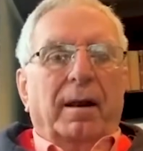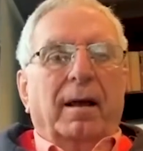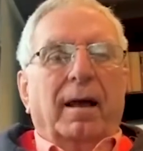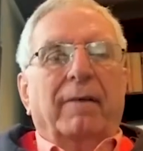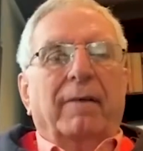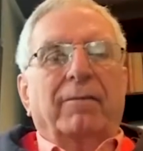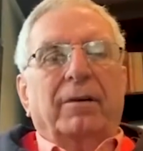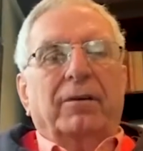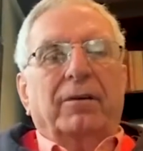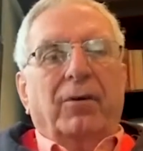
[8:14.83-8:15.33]

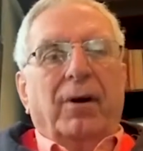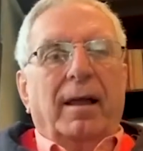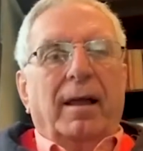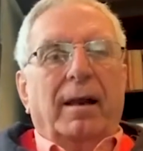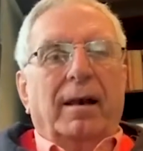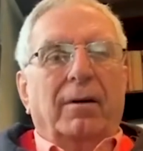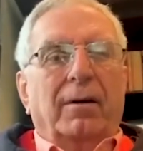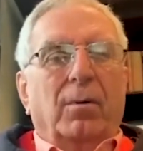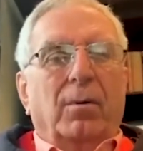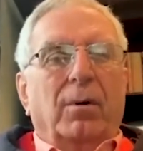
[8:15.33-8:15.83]
undercover
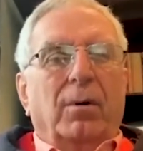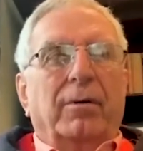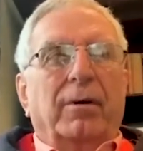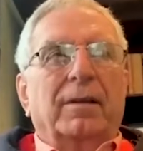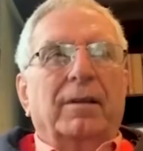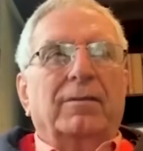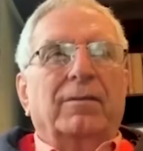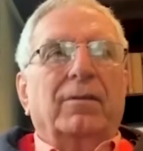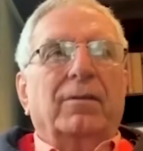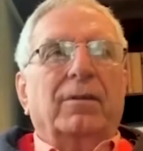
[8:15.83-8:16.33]
trade and all
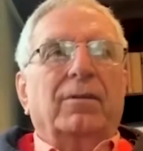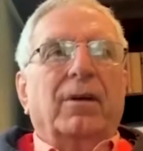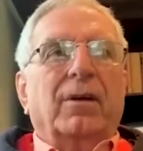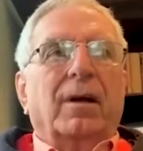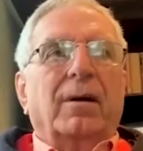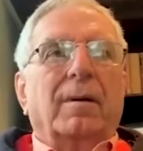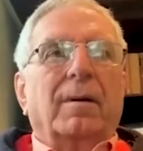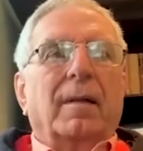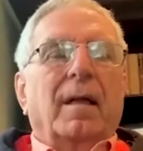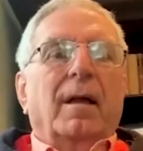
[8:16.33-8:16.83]
the rest of it.
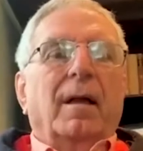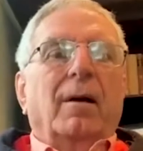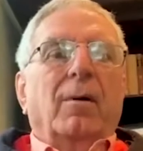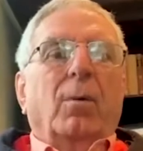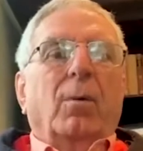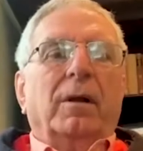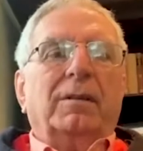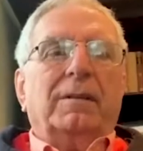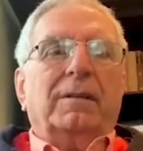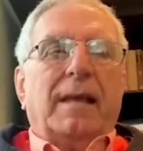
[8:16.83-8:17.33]
So
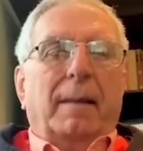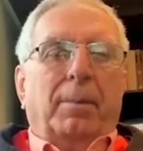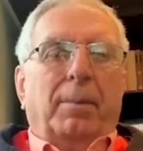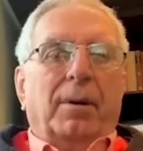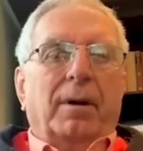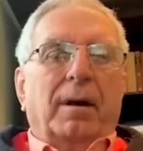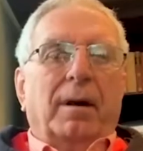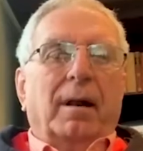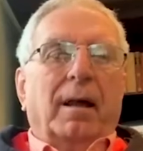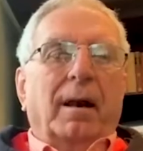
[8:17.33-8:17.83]
what's
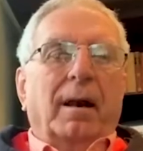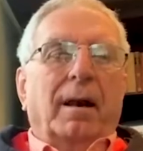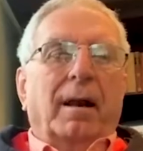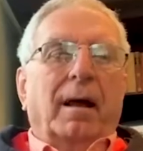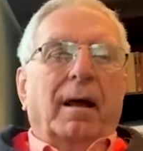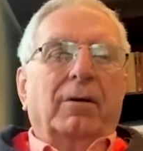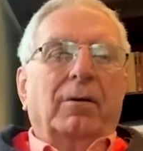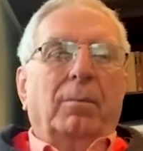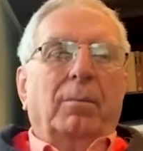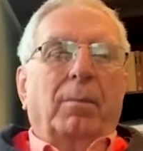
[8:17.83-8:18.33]
happened,
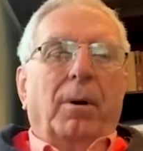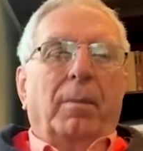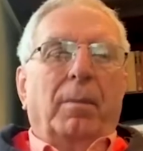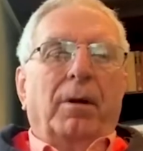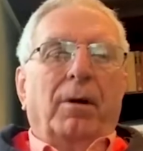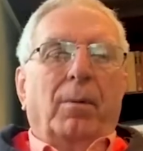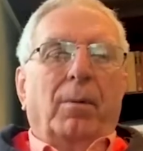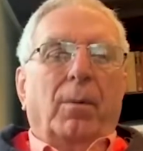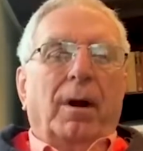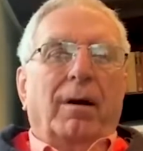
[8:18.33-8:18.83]
and you're
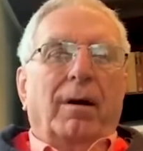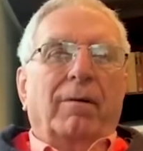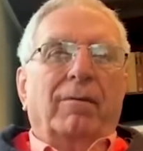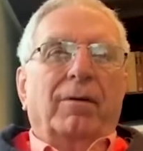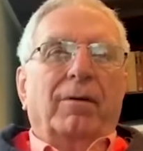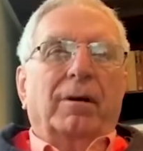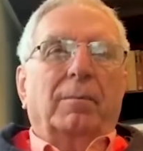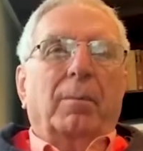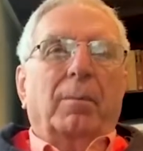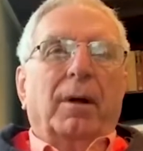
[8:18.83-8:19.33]
probably
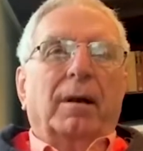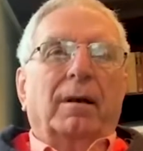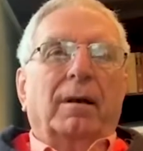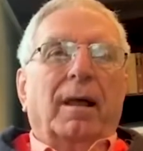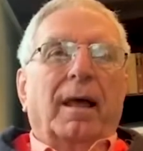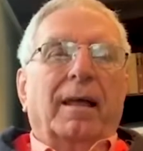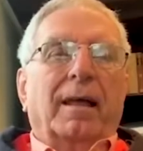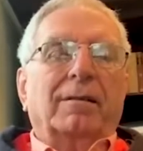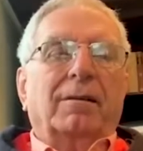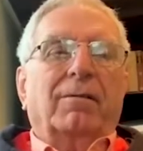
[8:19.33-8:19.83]
aware of it,
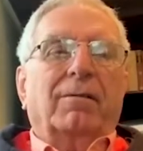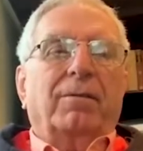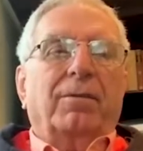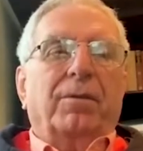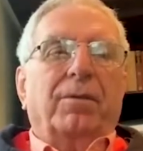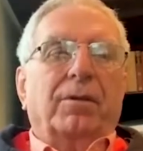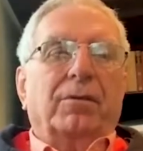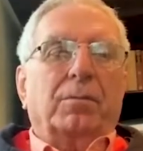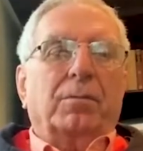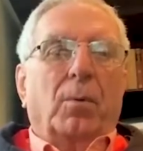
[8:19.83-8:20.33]
but as of
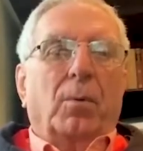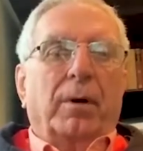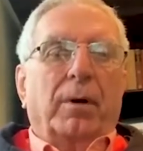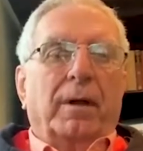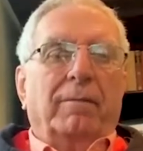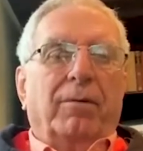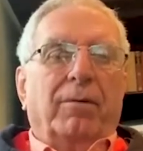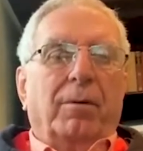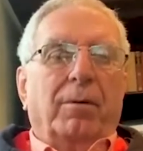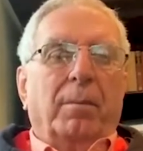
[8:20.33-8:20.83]
this
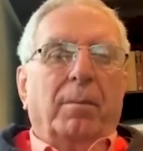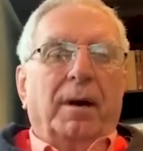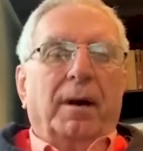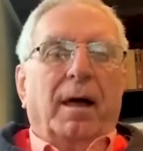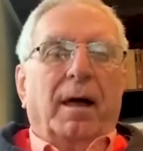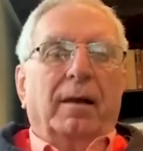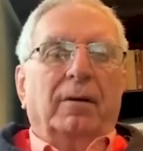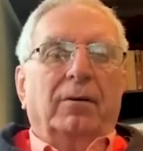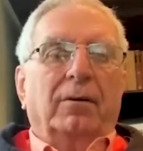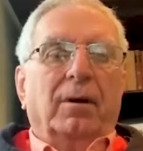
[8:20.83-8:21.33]
morning, from
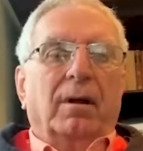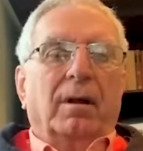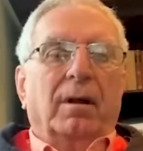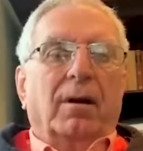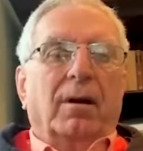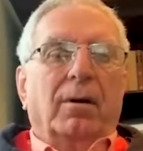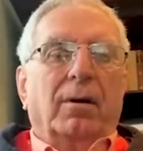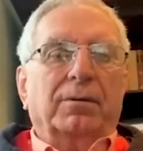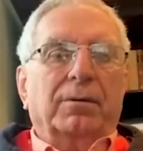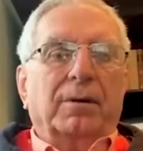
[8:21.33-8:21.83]
midnight
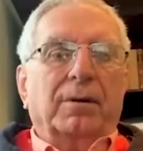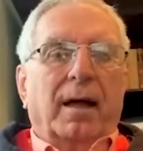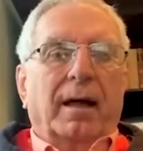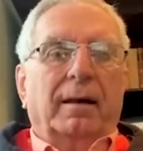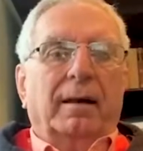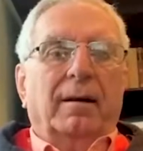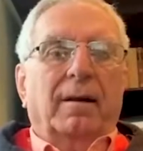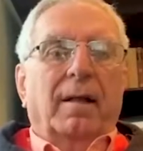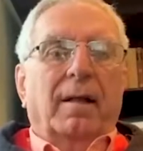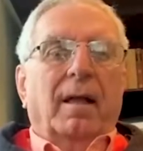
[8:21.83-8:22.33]
last
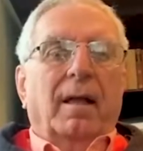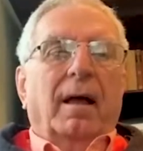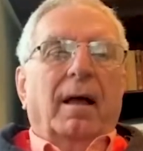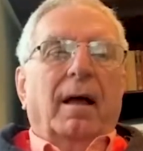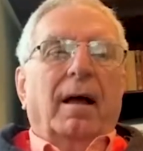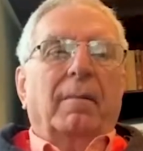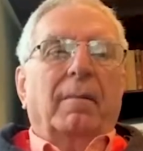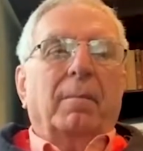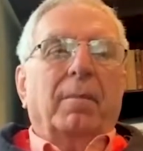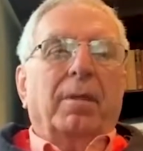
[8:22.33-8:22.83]
night,
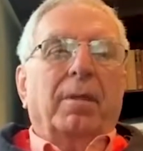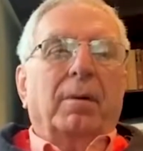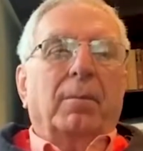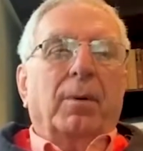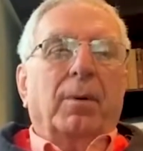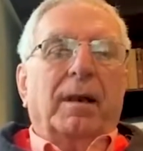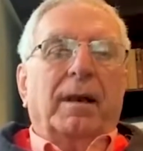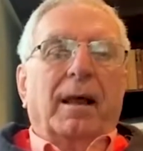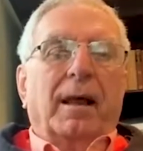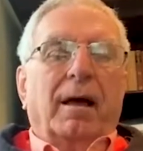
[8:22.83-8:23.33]

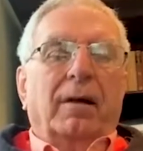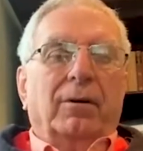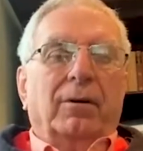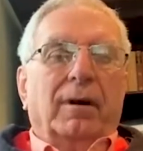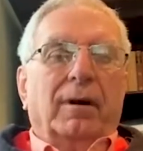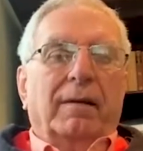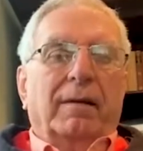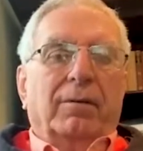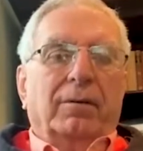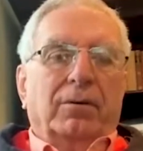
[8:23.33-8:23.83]
we're down
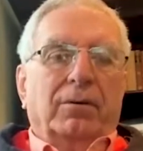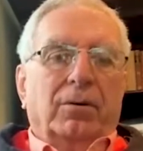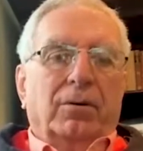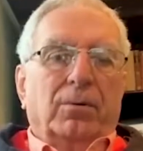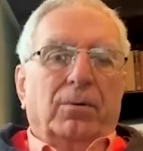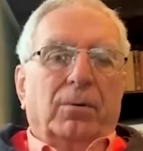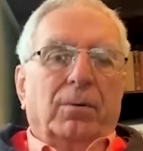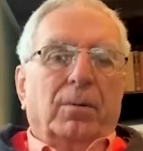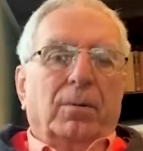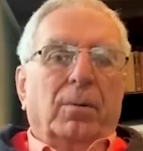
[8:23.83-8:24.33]
to level
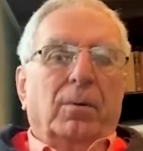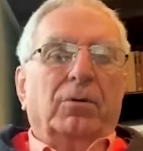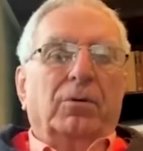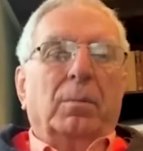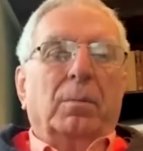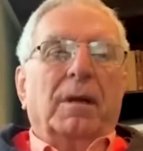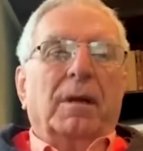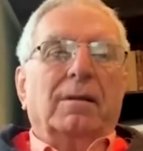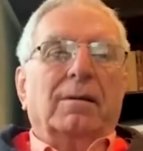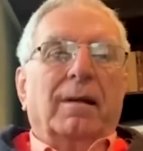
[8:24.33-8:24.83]
2,
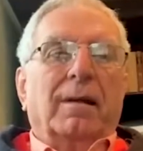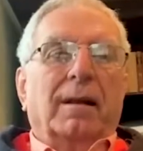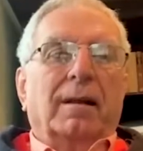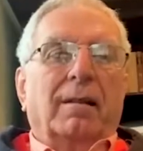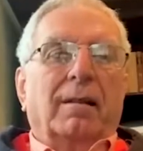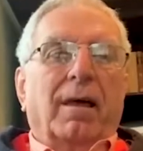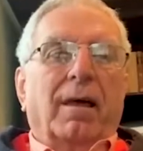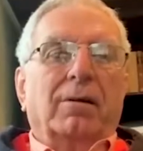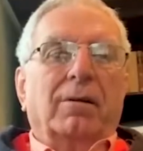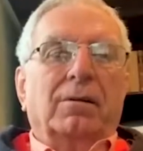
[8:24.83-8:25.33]
which means
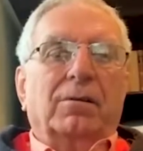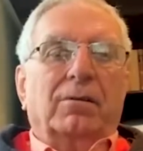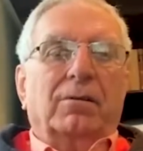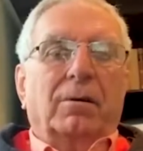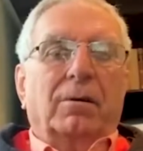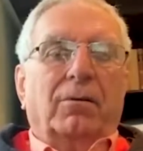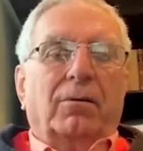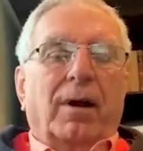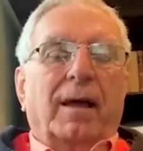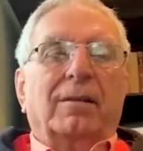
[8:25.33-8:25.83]
that
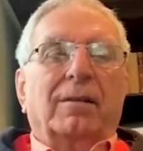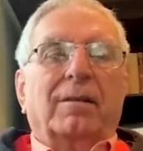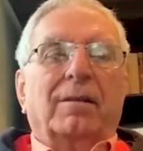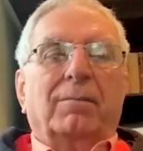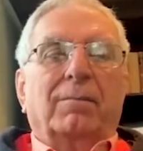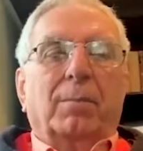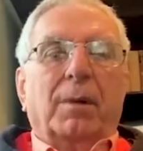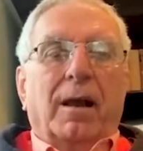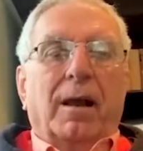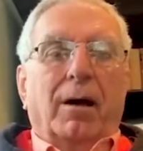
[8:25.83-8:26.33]
those
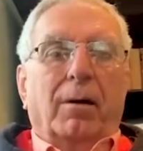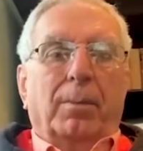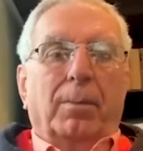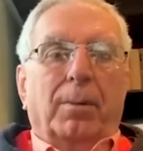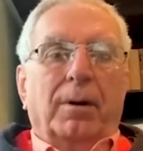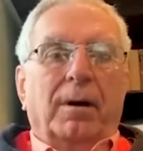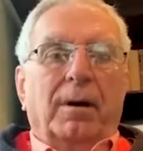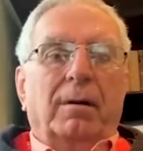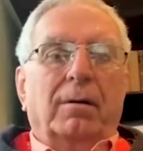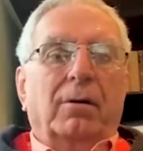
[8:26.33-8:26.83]
trades have been
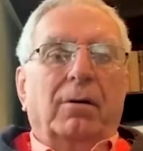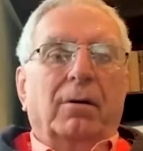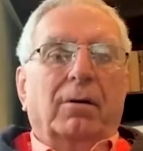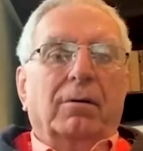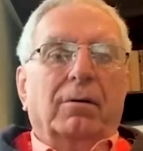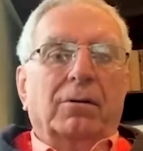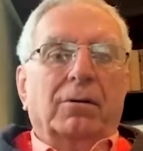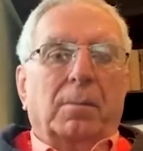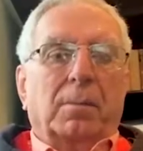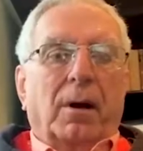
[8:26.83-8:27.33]
opened.
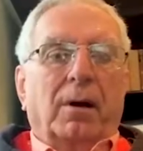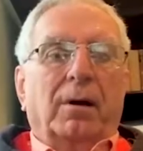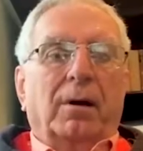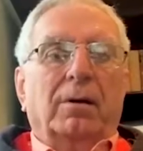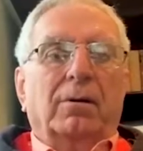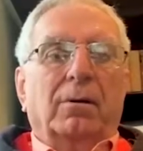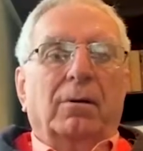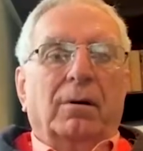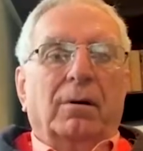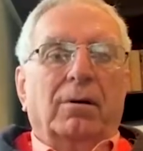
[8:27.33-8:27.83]
You can
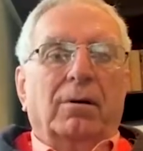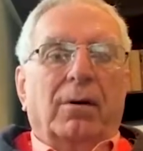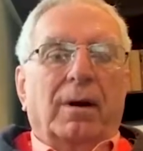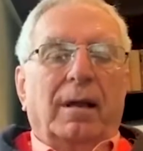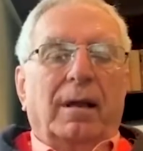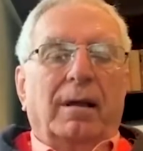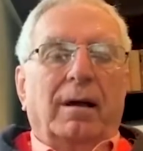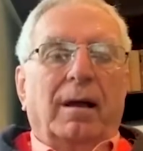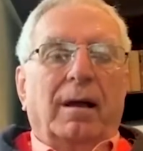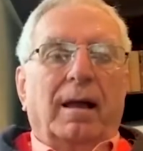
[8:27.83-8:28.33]
smoke and you can
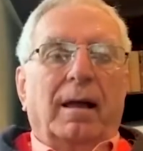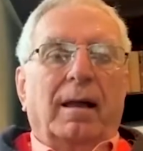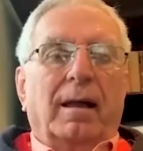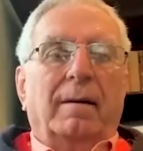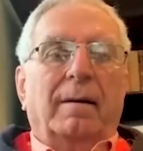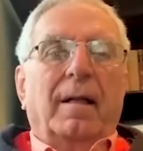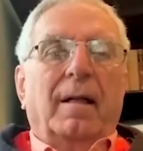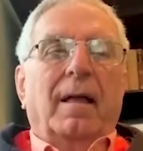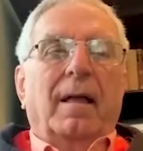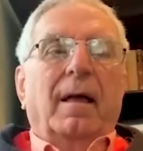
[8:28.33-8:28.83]
drink
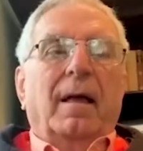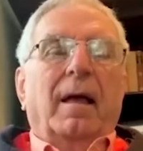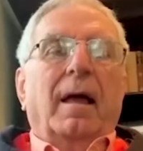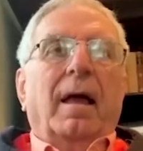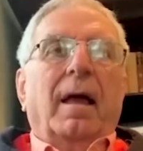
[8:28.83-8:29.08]
again.